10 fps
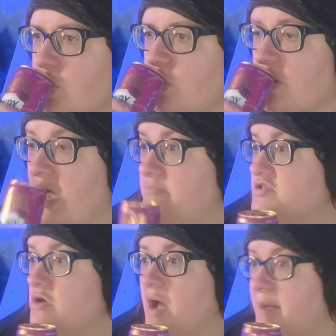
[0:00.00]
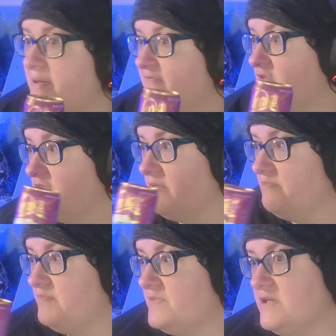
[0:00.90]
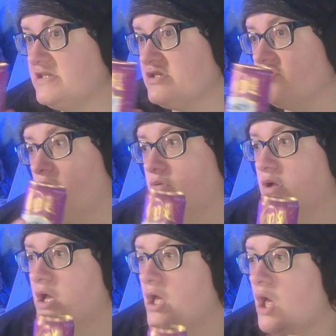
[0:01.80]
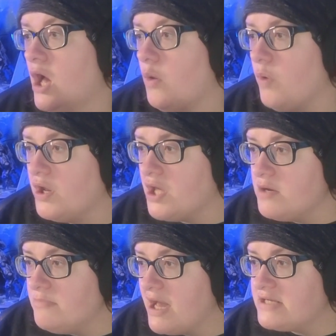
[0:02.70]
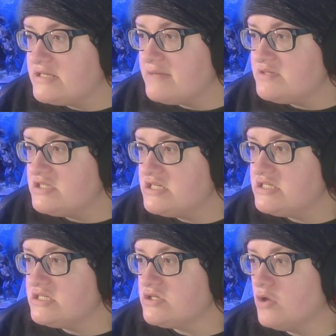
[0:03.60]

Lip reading: I'm so happy for the scroll. A one-eyed man taps Odysseus on